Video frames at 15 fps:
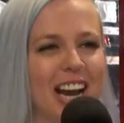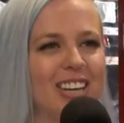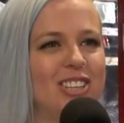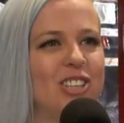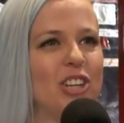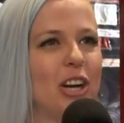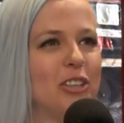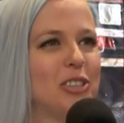I
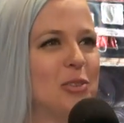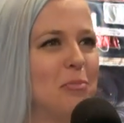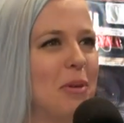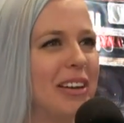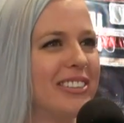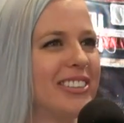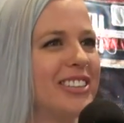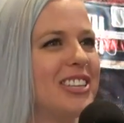just
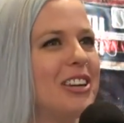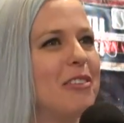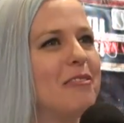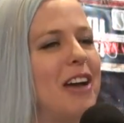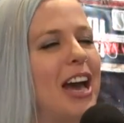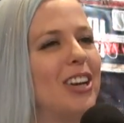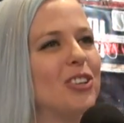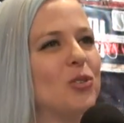missed the
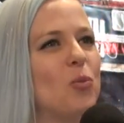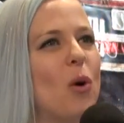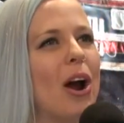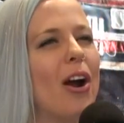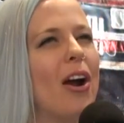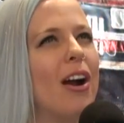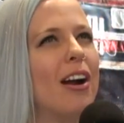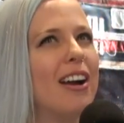event
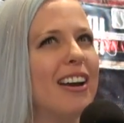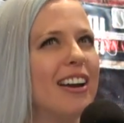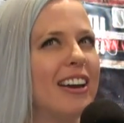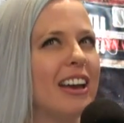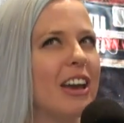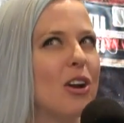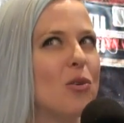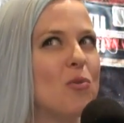where
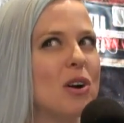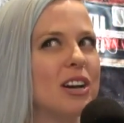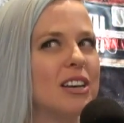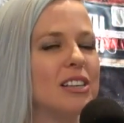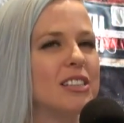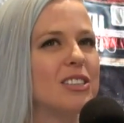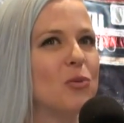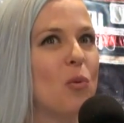it
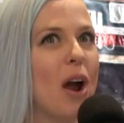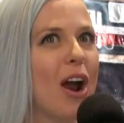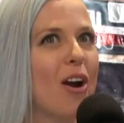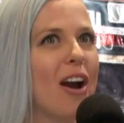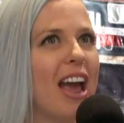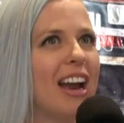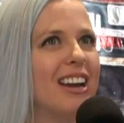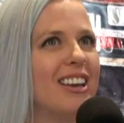was
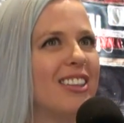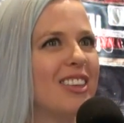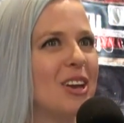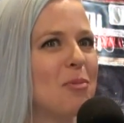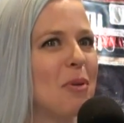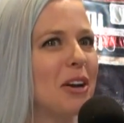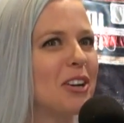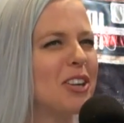wear
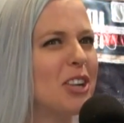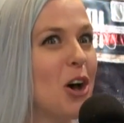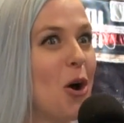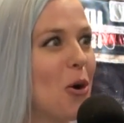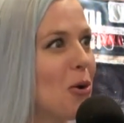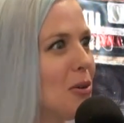anything but clothes.